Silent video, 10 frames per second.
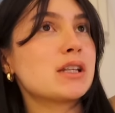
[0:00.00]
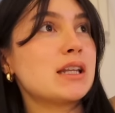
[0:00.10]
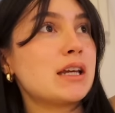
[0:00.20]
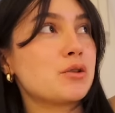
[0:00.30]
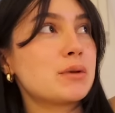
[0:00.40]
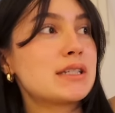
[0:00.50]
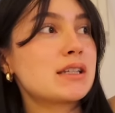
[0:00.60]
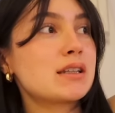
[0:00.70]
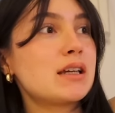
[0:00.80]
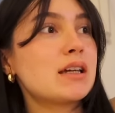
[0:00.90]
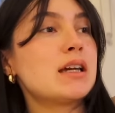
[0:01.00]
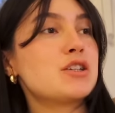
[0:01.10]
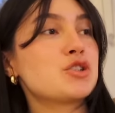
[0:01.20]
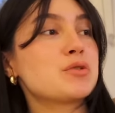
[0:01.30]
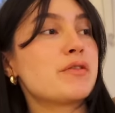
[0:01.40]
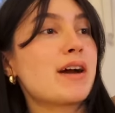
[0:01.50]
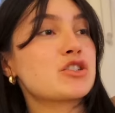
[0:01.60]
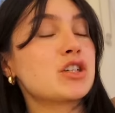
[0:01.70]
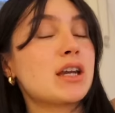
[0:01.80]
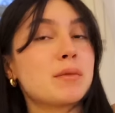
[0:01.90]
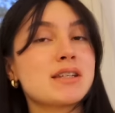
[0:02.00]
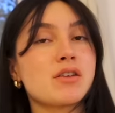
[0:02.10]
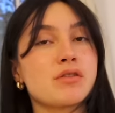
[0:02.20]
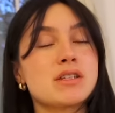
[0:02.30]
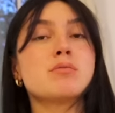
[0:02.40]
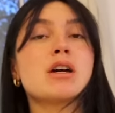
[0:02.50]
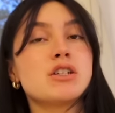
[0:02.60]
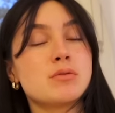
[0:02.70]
later recently in terms of actually getting myself into bed,